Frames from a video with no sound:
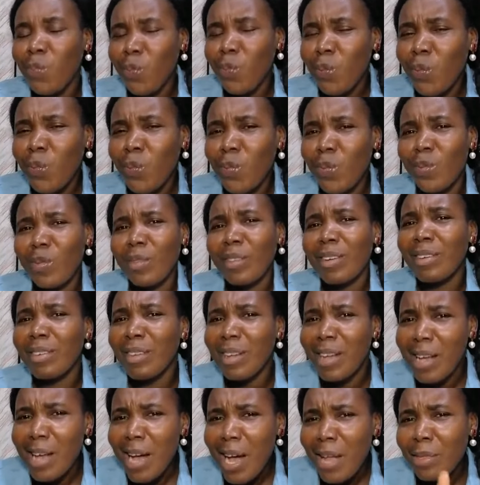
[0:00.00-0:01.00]

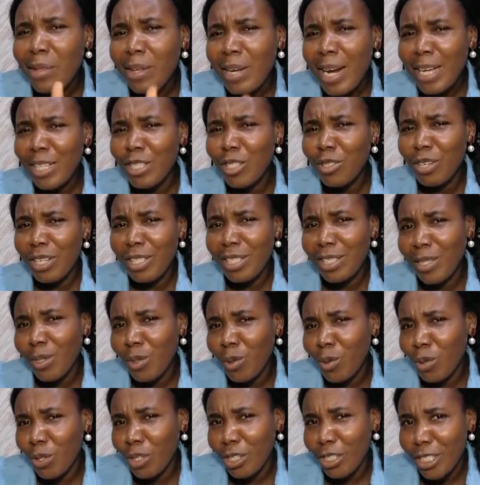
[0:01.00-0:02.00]
Another
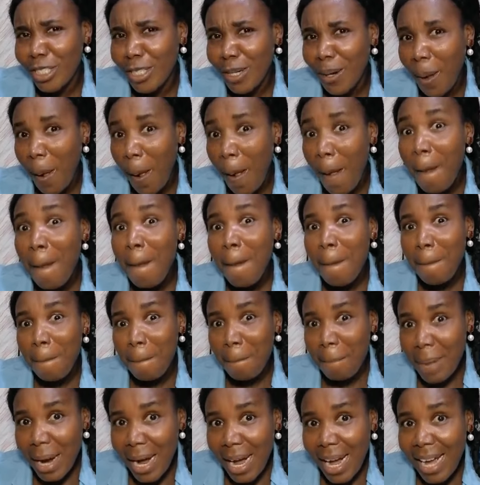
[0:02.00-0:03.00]
interesting word.
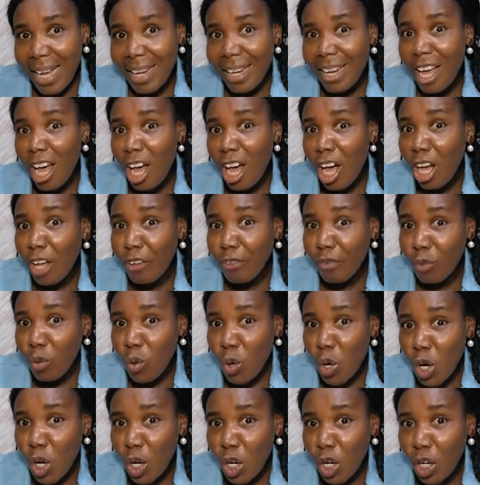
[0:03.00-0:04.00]
Man of
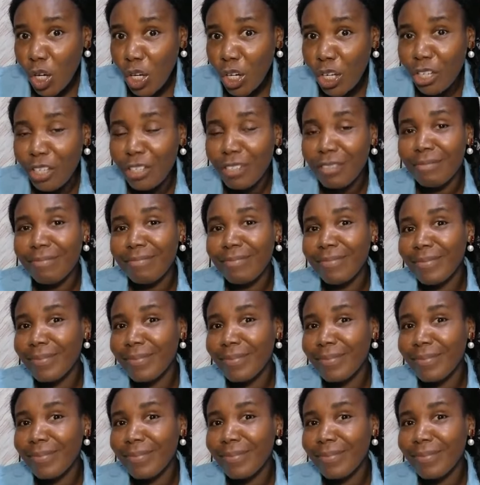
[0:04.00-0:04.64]
war.